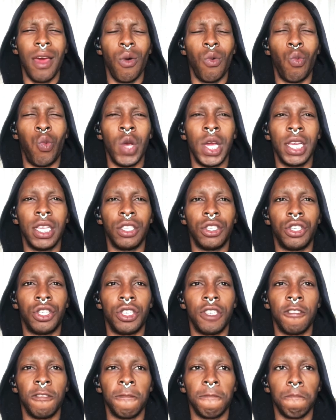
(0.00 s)

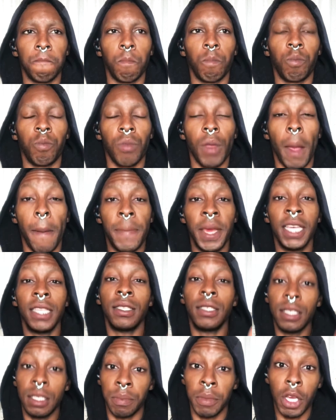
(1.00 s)
which
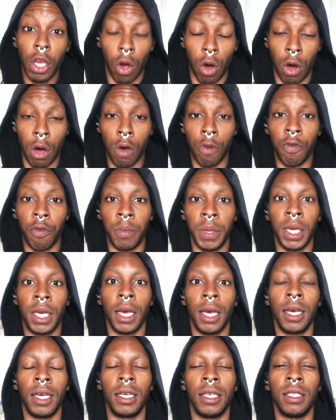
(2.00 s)
pisses me off
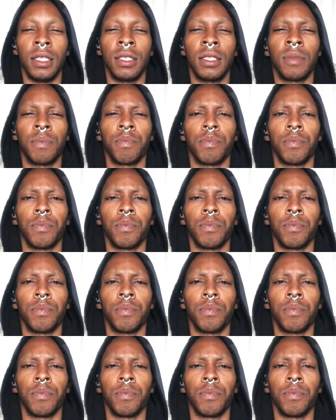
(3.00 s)
because